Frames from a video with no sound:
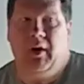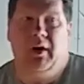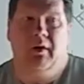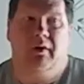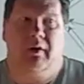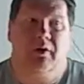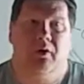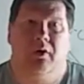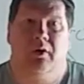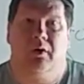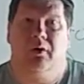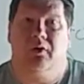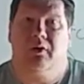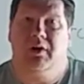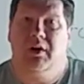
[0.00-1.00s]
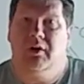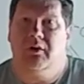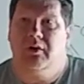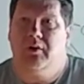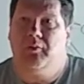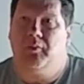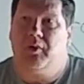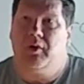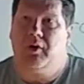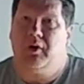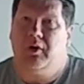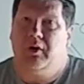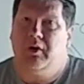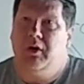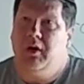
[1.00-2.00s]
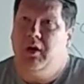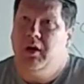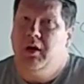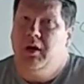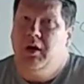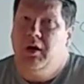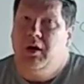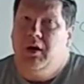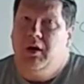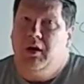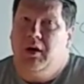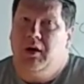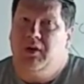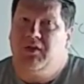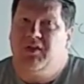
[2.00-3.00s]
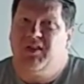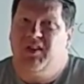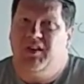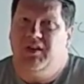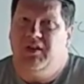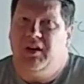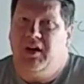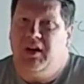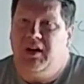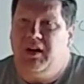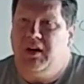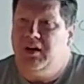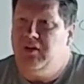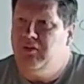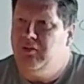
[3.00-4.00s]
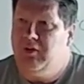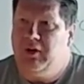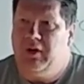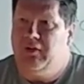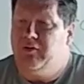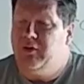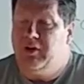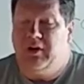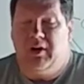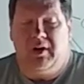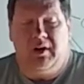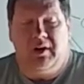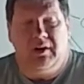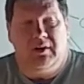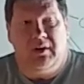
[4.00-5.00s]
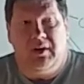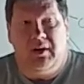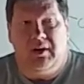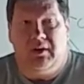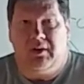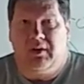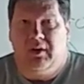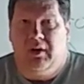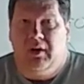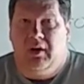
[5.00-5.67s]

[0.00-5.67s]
Eric Arnold here in the barn. It's Sunday, whatever, the 19th.